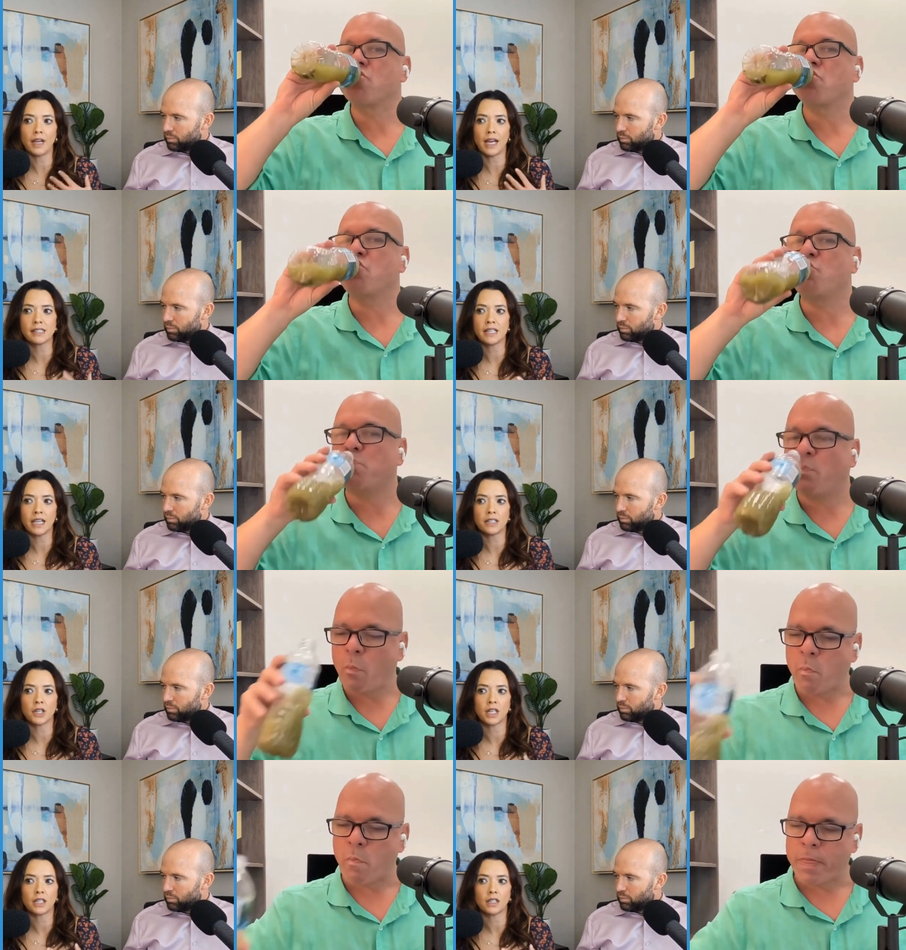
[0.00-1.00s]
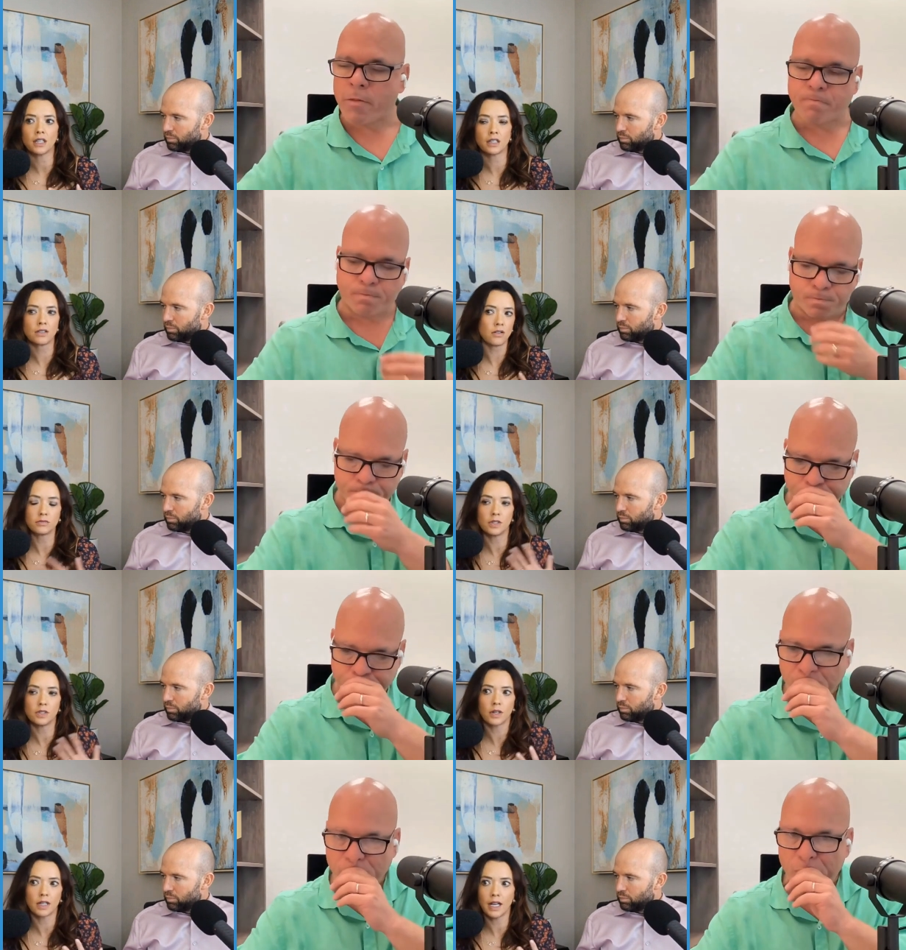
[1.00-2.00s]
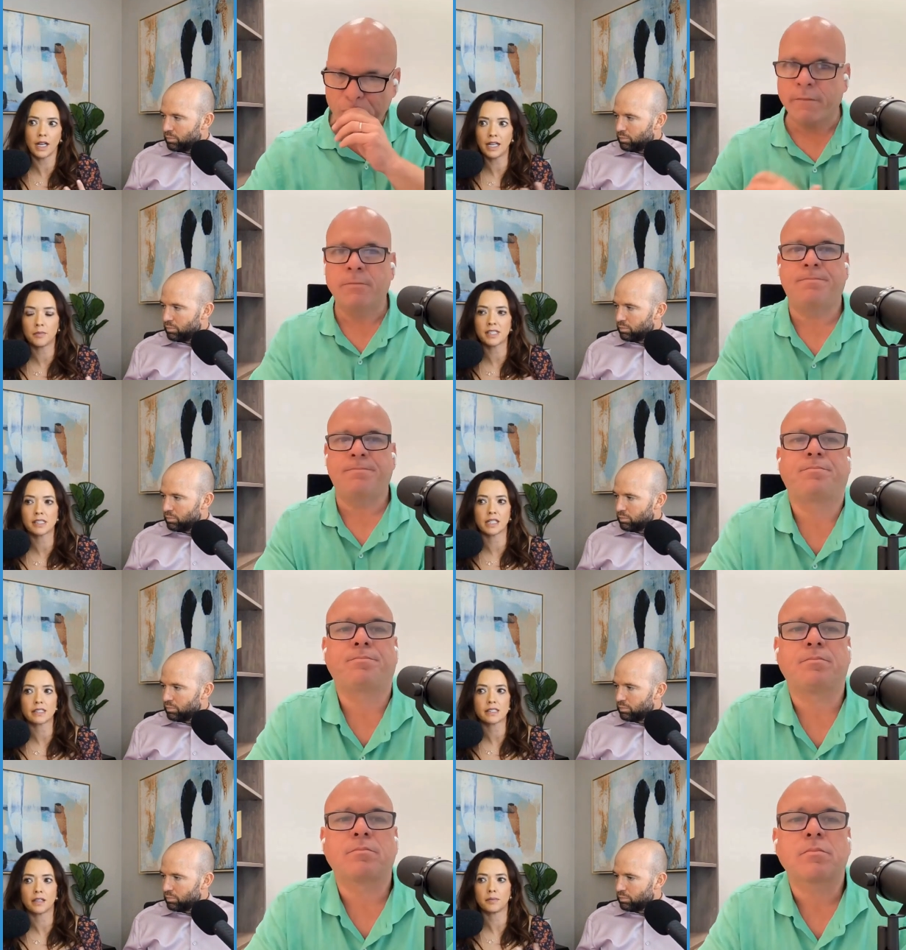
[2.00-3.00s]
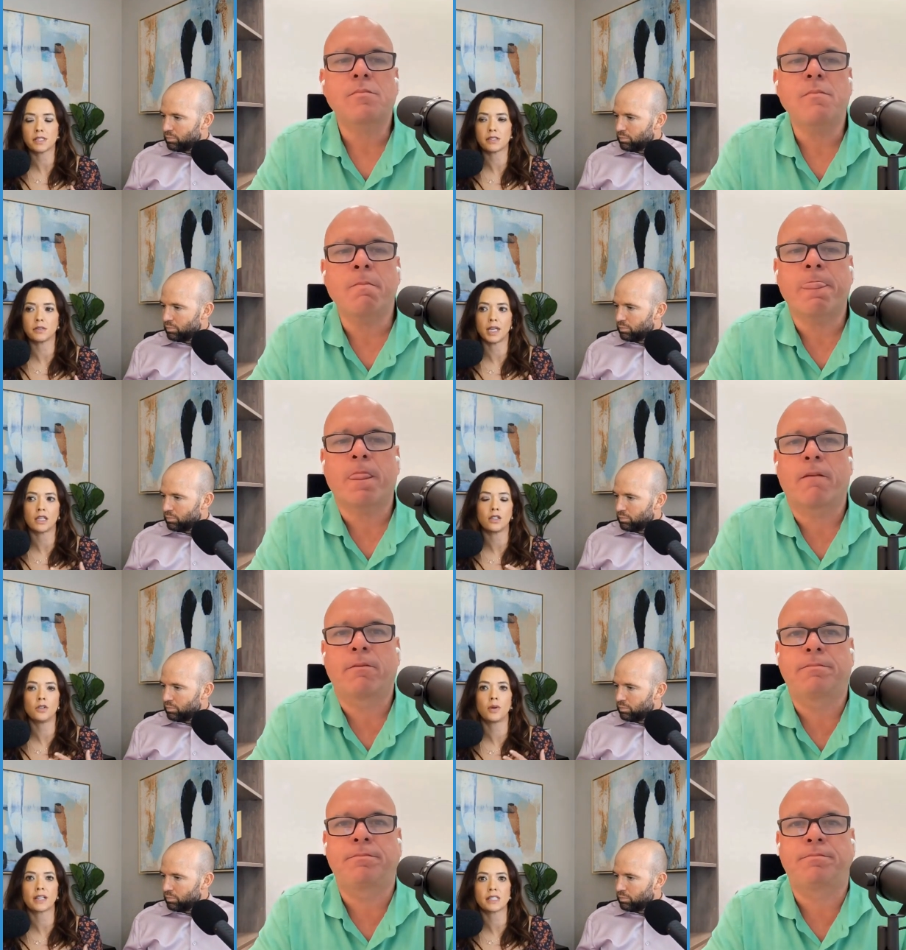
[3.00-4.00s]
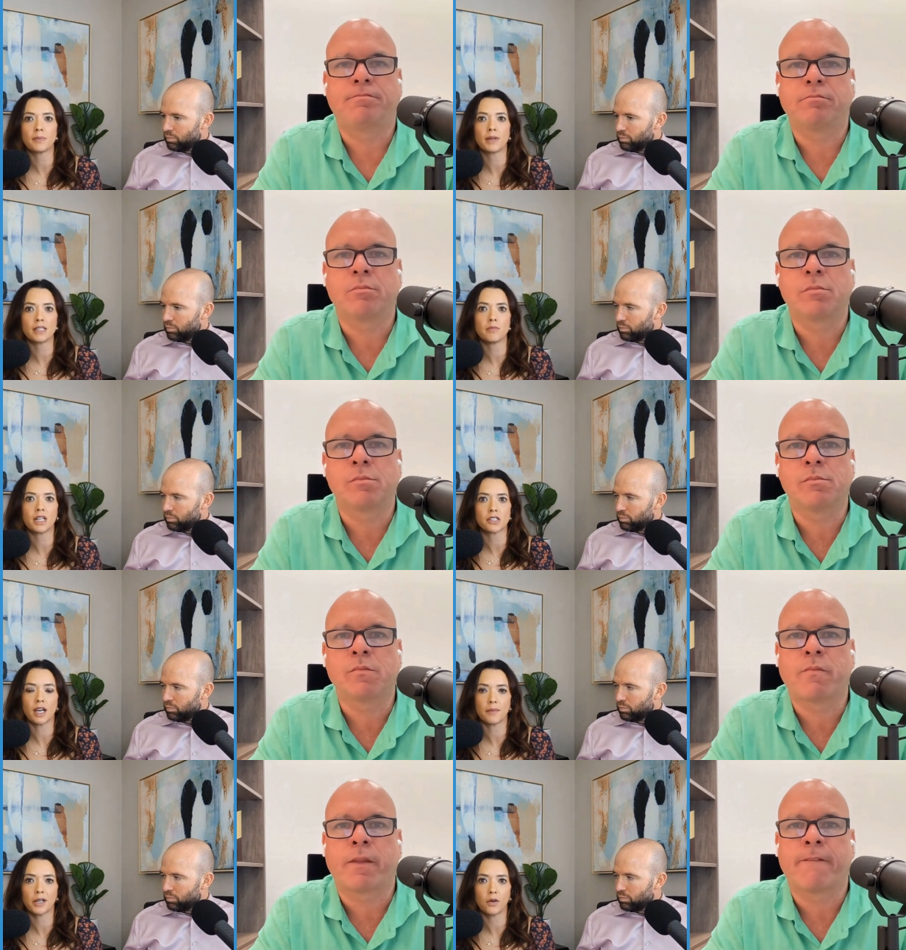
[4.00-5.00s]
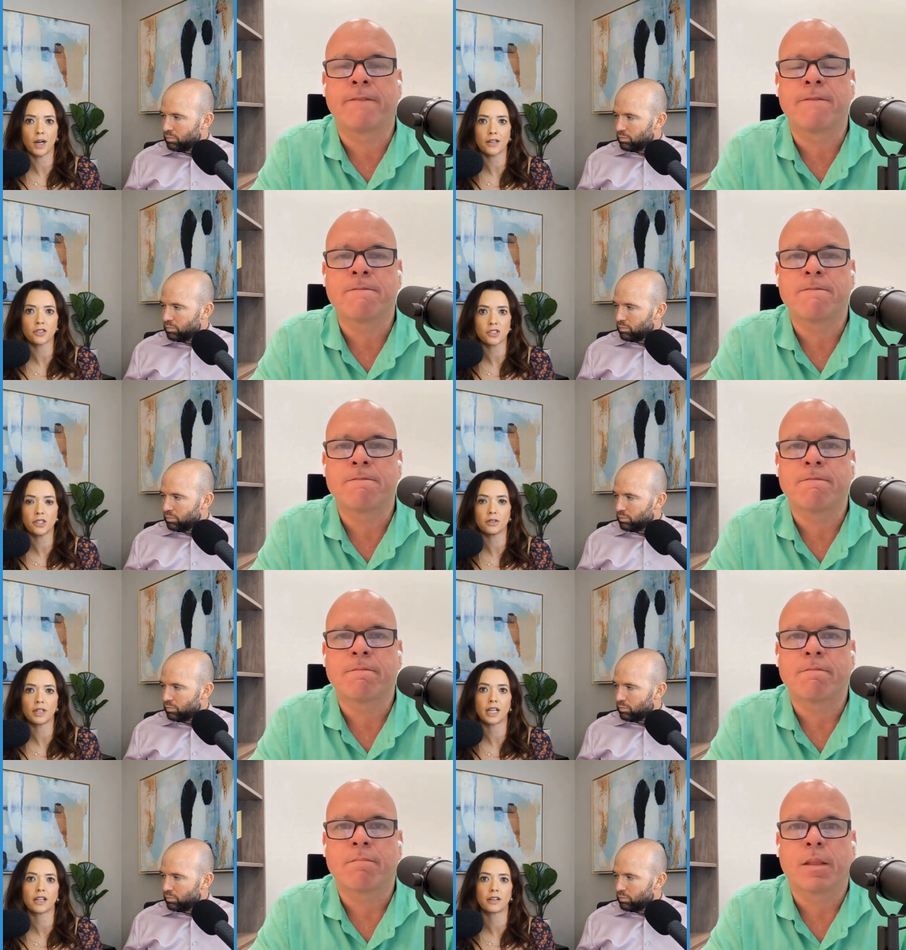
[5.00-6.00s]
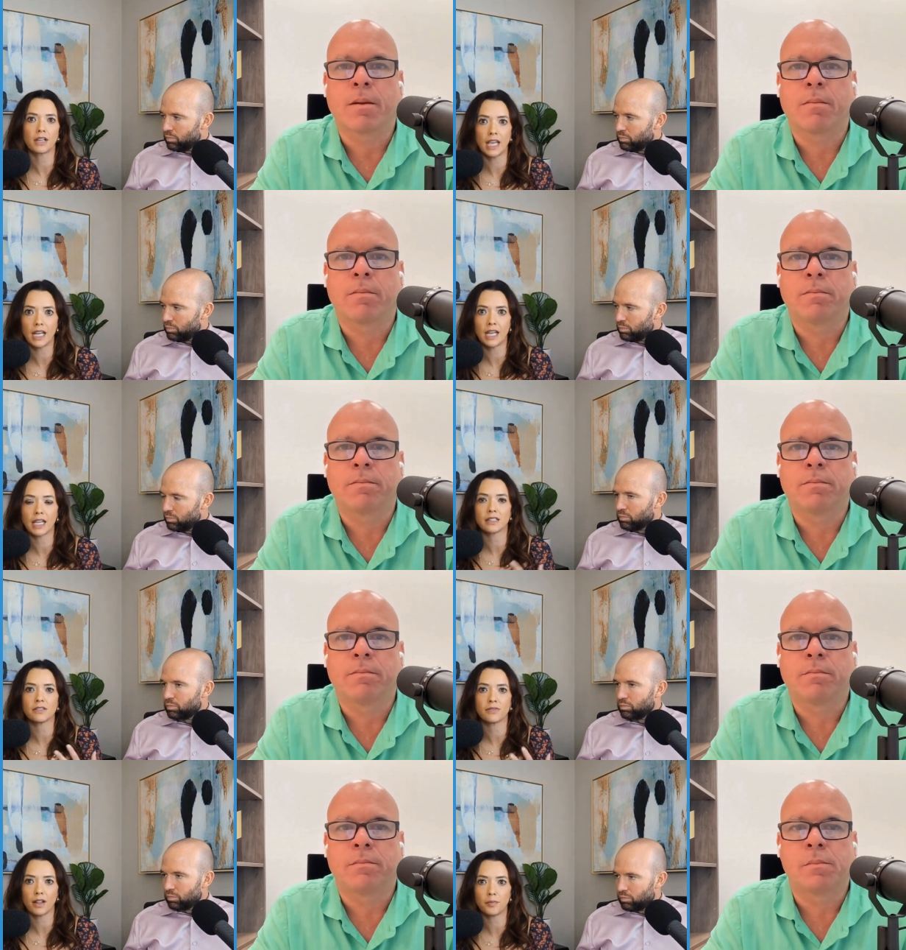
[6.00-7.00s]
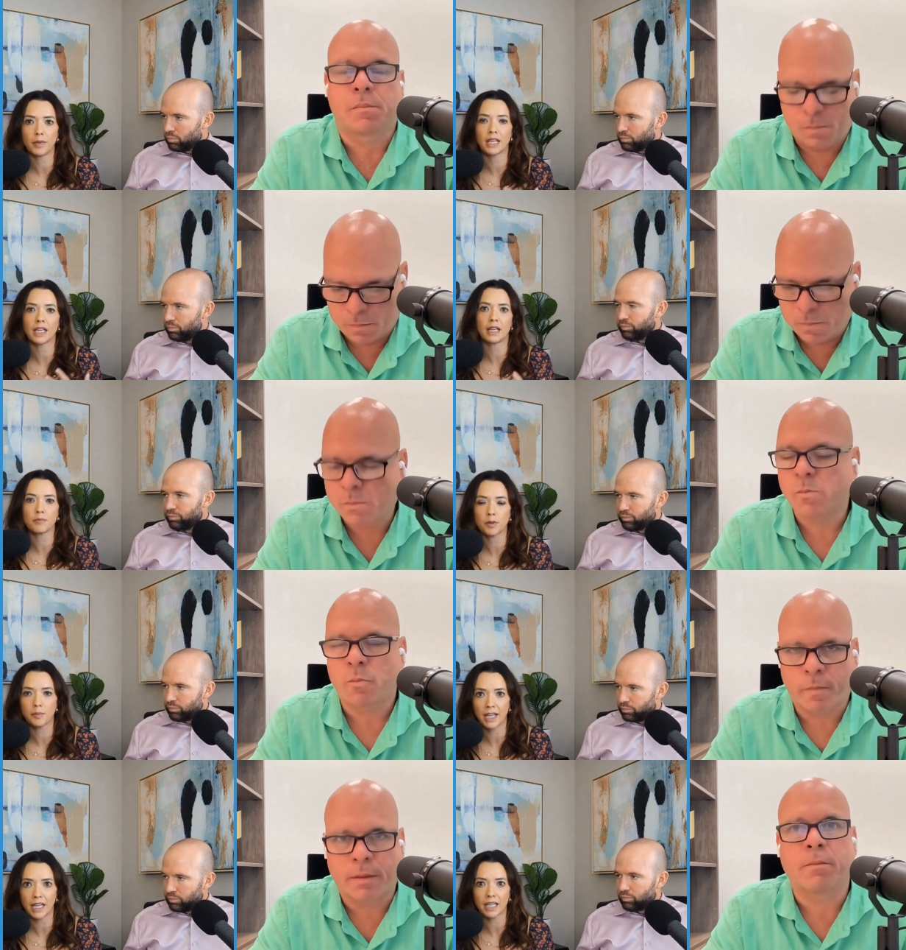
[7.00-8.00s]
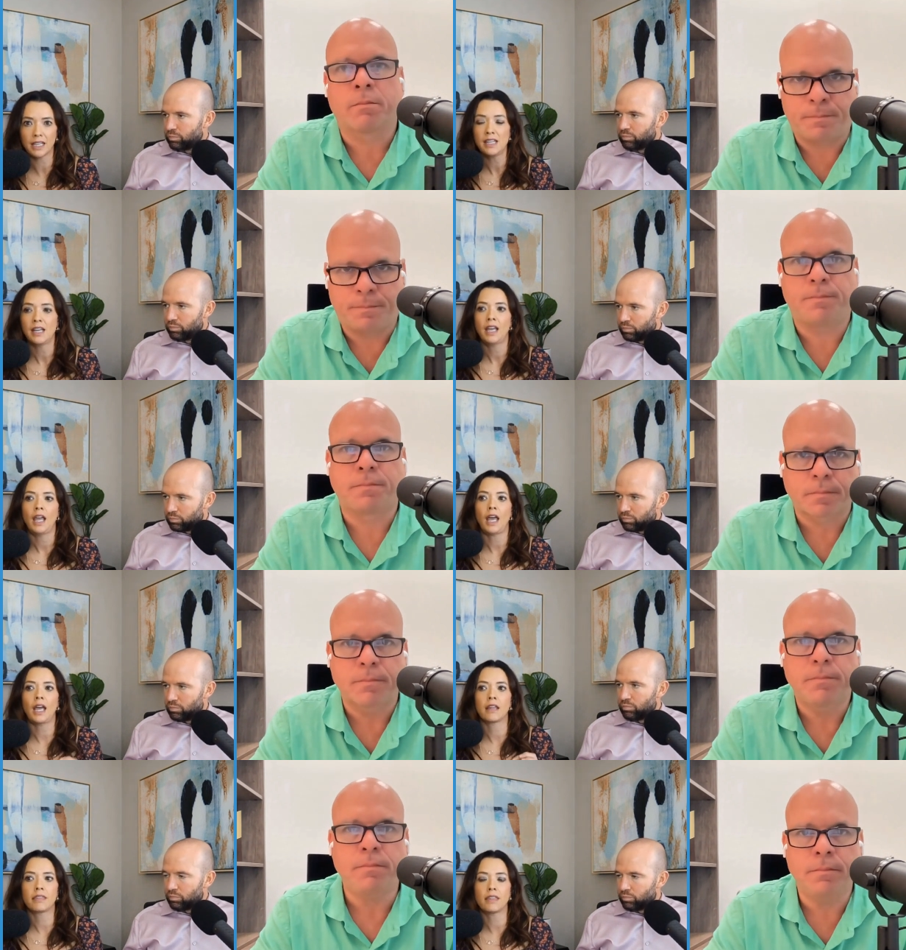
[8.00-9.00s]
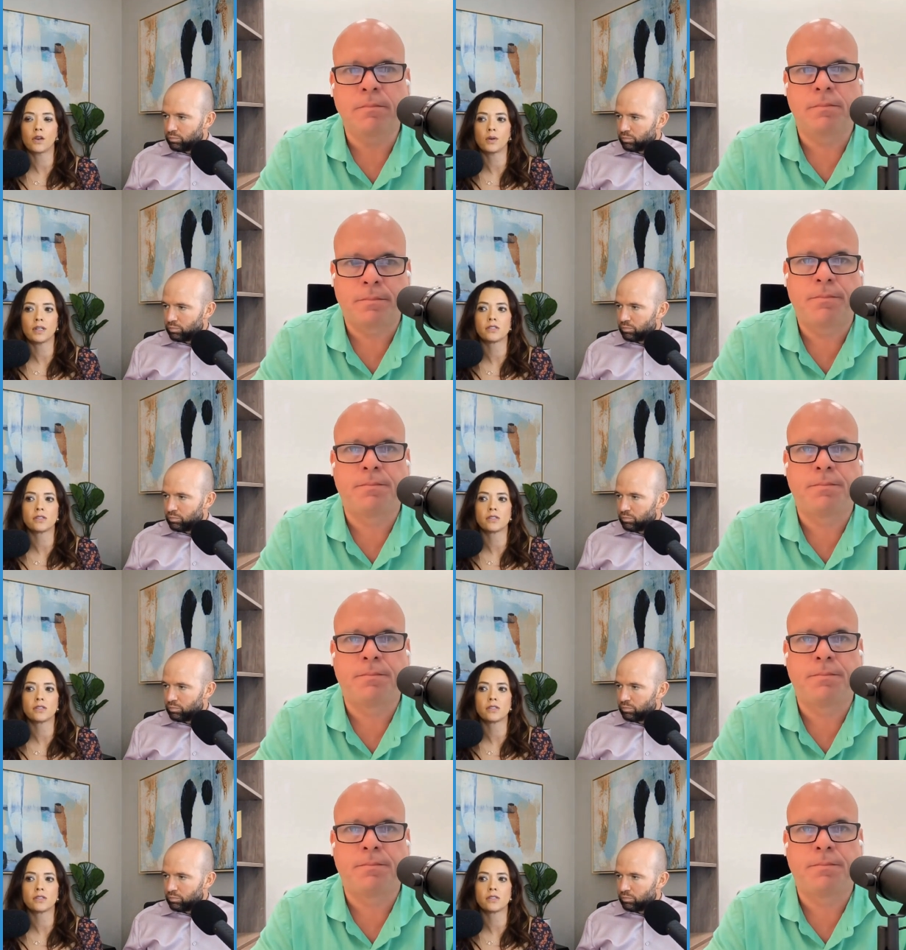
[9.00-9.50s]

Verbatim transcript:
Speaker 1: as an agent or in any business, I'm assuming you want to spend as much time in quadrant two, like creating and developing and implementing. And I think what is